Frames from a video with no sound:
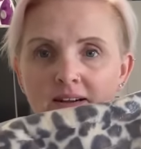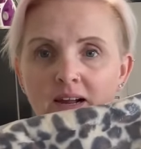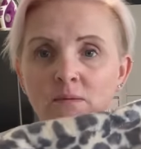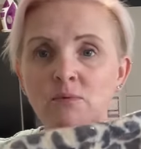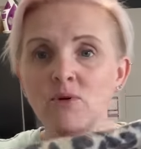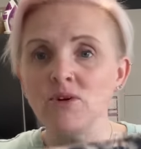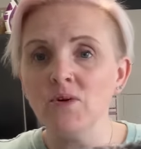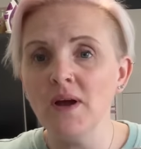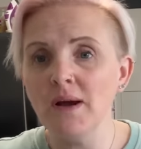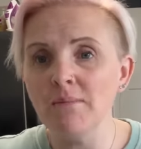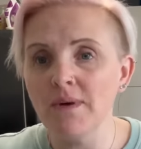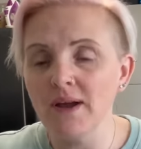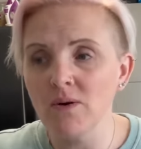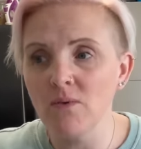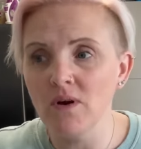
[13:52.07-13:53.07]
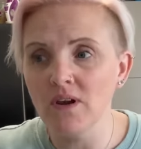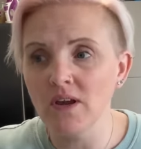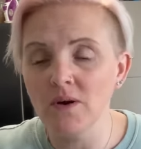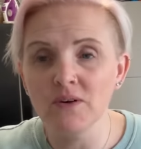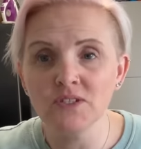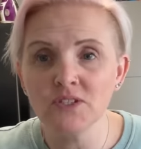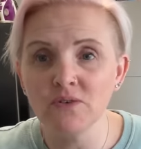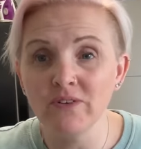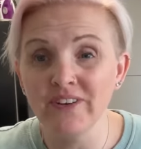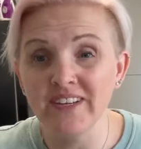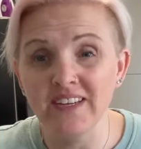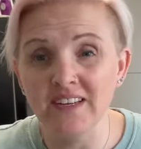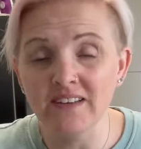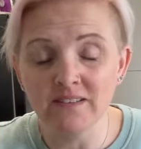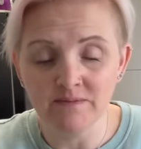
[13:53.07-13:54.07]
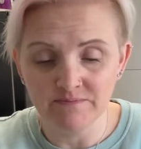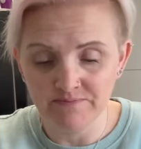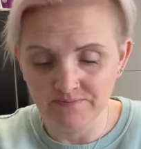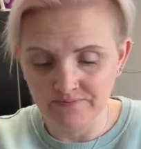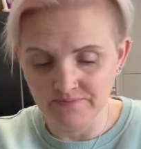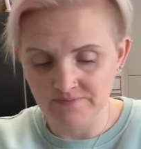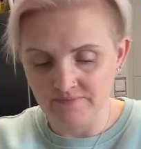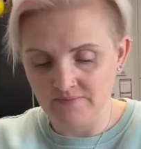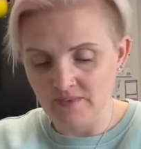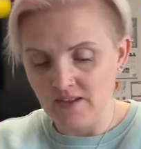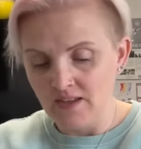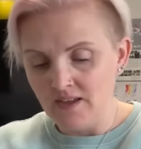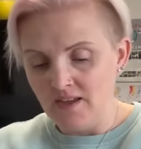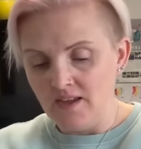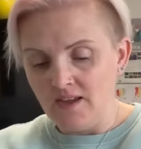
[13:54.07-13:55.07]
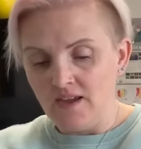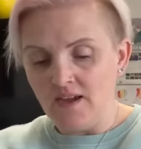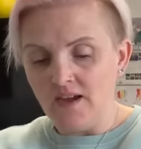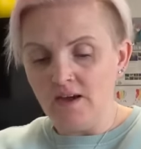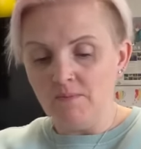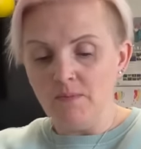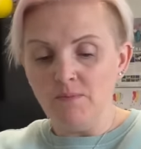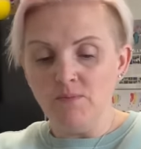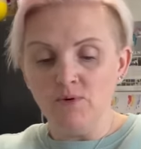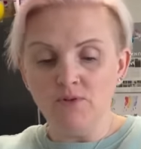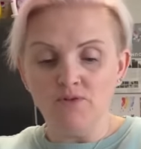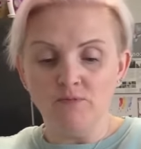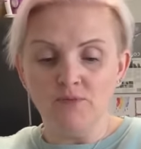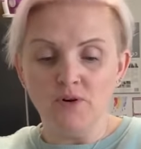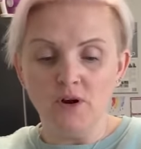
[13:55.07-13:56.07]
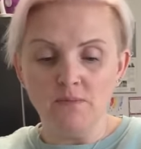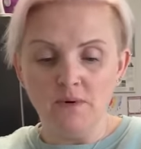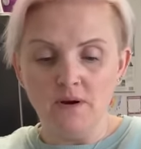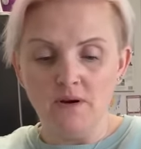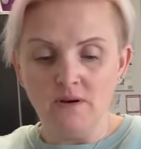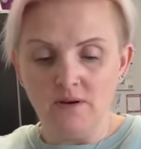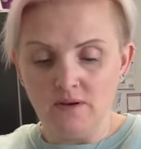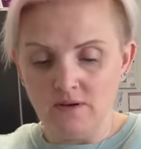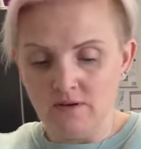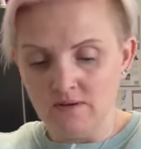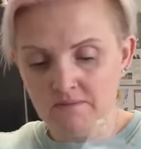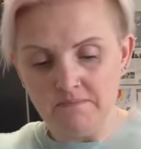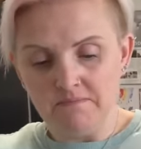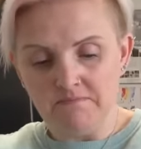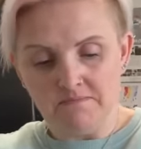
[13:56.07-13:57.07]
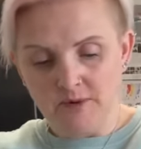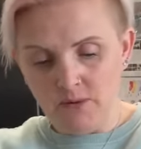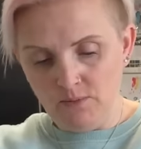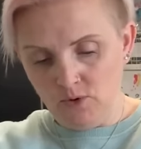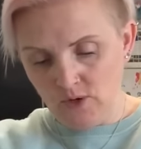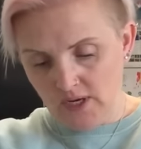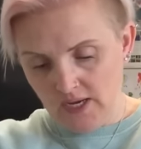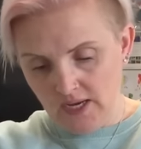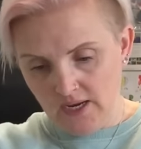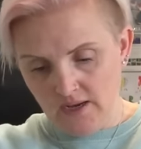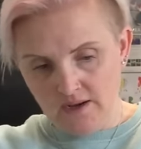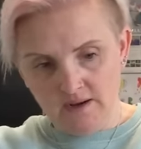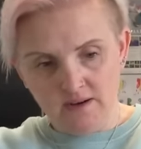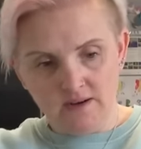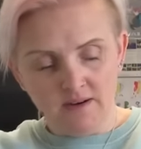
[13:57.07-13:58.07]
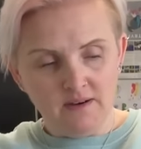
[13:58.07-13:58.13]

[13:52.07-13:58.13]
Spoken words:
I bought a new handbag a while ago and I don't like it. I bought it from Primark, but I'm not keen.